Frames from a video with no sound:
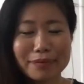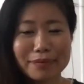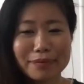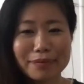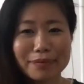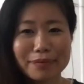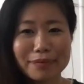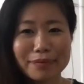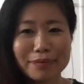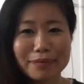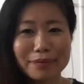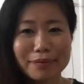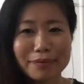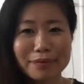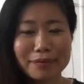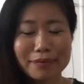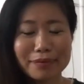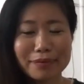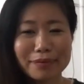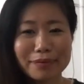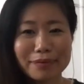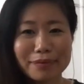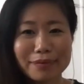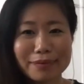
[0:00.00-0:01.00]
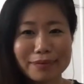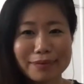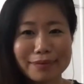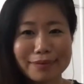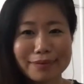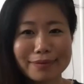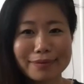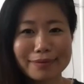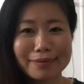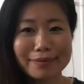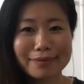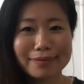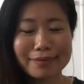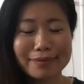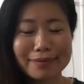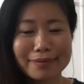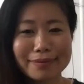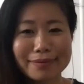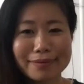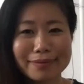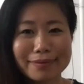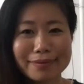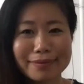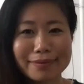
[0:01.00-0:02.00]

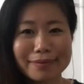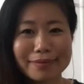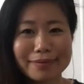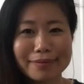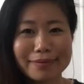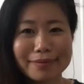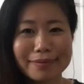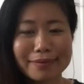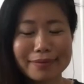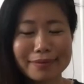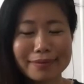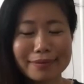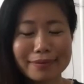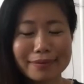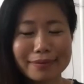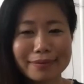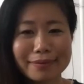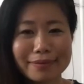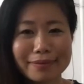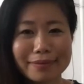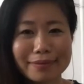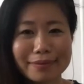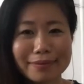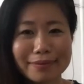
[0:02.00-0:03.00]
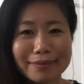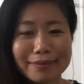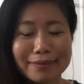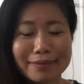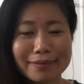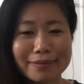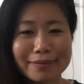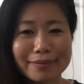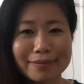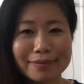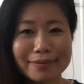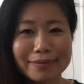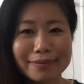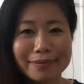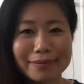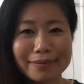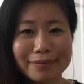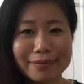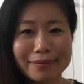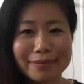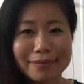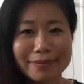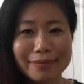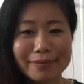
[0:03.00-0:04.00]

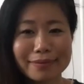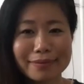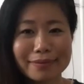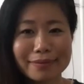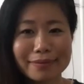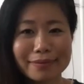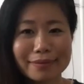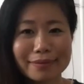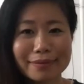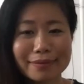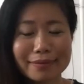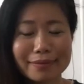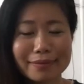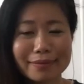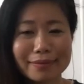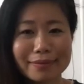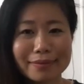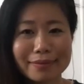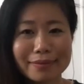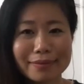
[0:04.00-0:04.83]
This person isn't speaking.